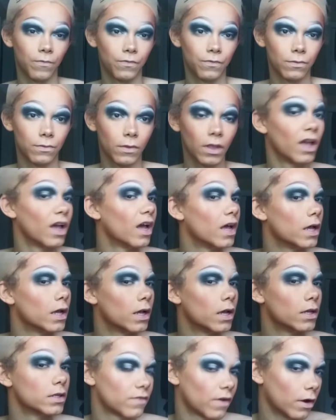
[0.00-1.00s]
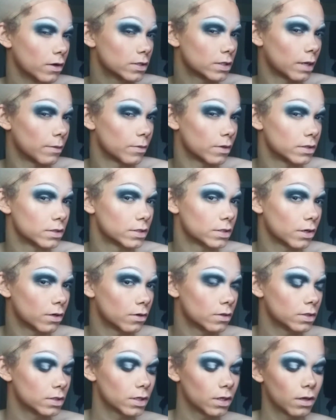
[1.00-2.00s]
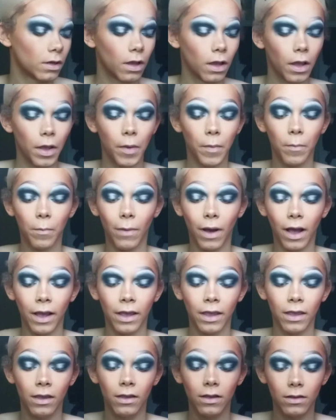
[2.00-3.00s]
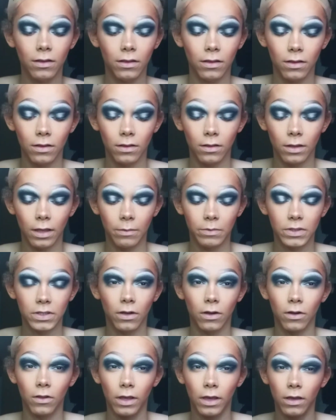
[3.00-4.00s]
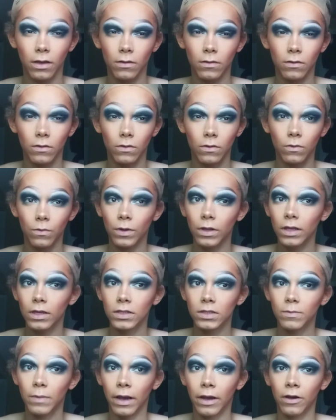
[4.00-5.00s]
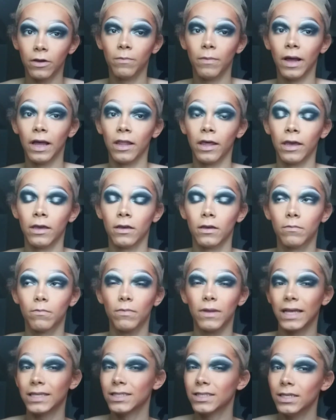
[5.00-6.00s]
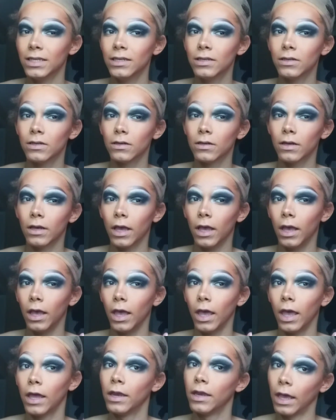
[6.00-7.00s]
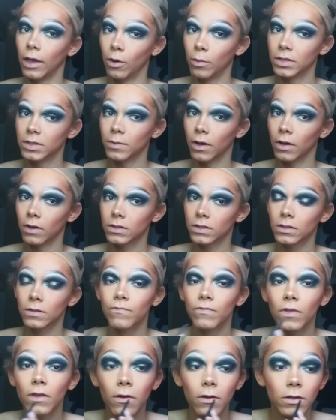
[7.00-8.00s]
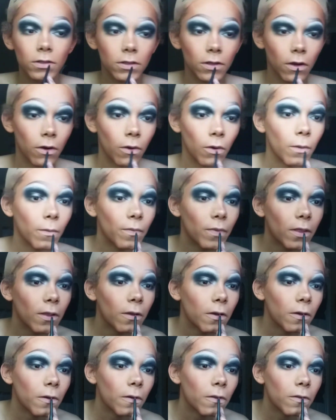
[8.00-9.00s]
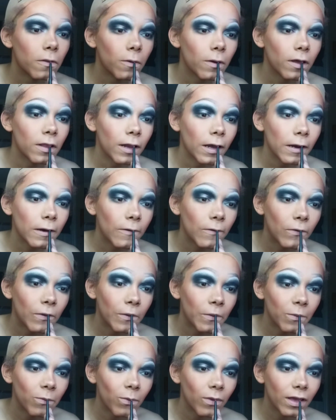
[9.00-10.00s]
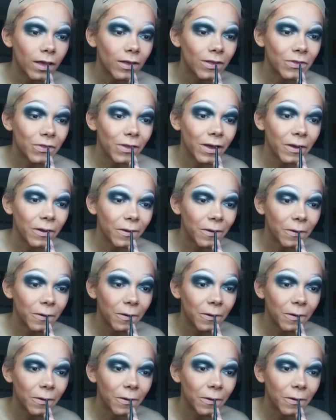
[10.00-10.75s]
Now, as far as I'm concerned, my lips are like really inspired by like Plastique and Naomi Smalls. So the way that I do them is